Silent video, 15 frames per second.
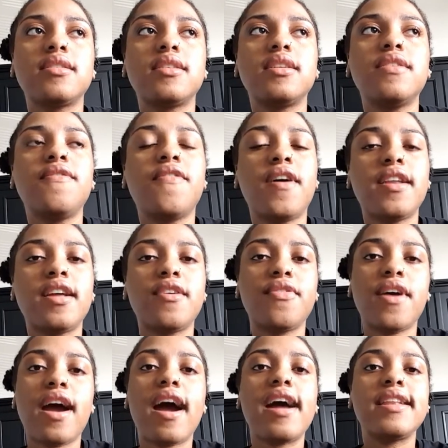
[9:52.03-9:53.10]
he found
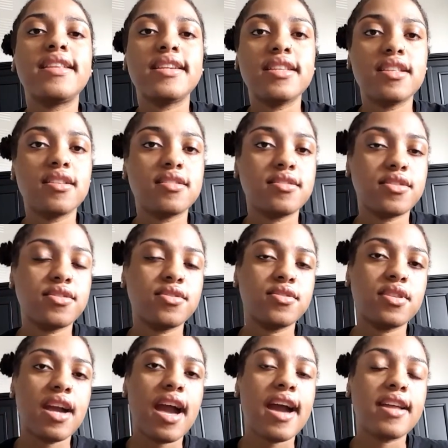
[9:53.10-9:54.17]
out that I
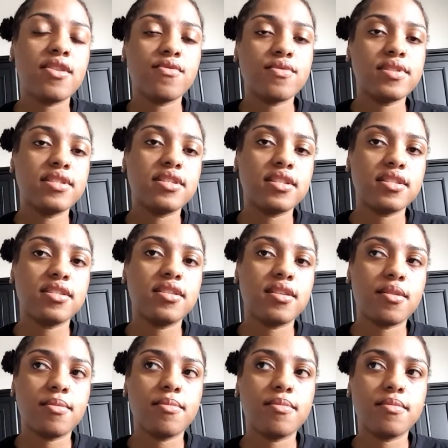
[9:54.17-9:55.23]
had to restitch
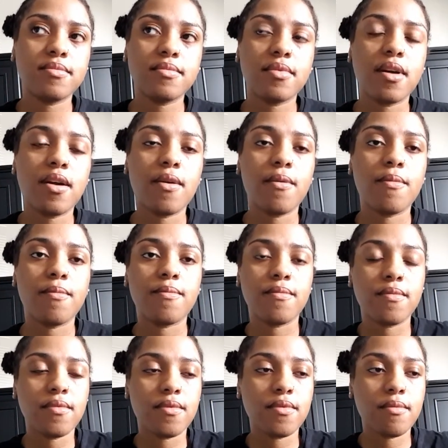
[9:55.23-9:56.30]
up
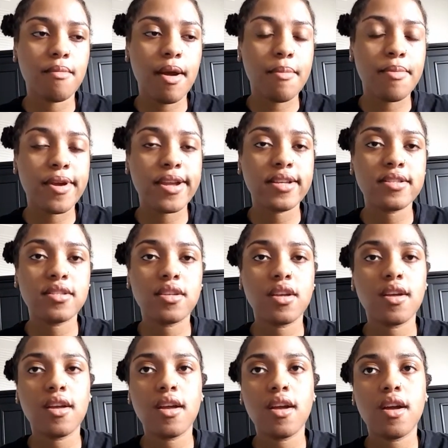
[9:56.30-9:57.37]
my breast.
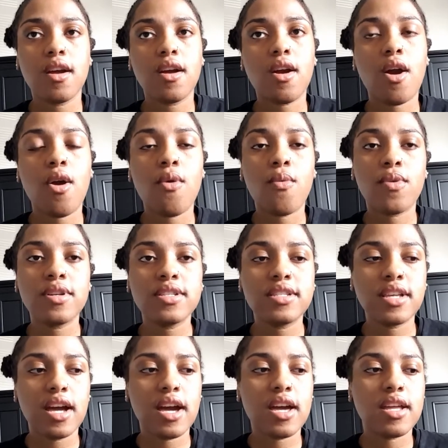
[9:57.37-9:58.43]
on one
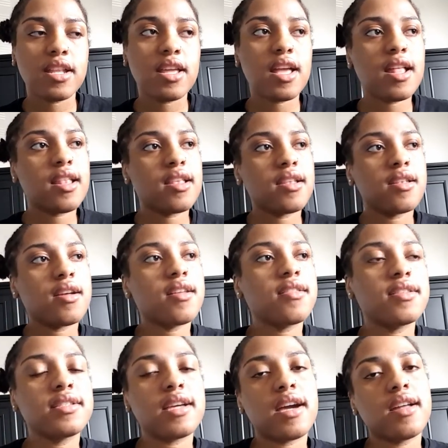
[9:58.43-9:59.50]
side, and then the
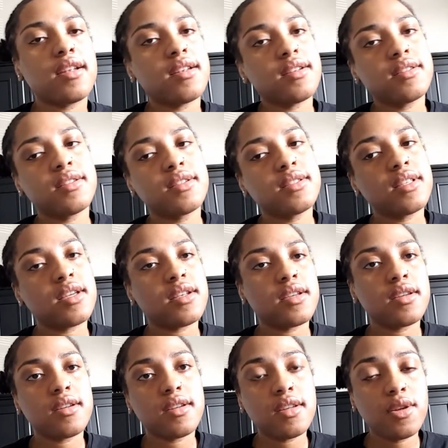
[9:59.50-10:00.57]
other side just let
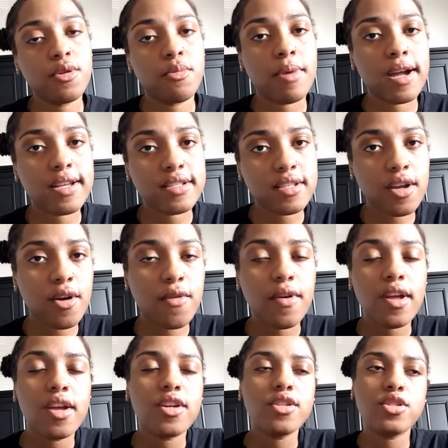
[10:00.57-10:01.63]
it heal by itself.
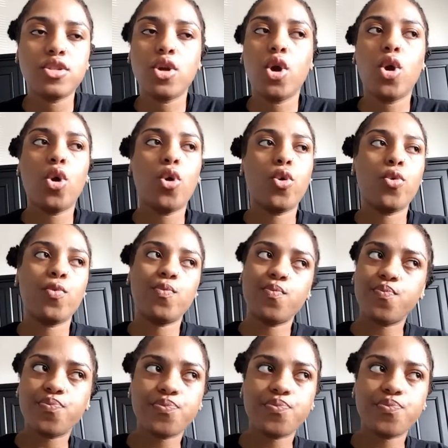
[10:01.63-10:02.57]
So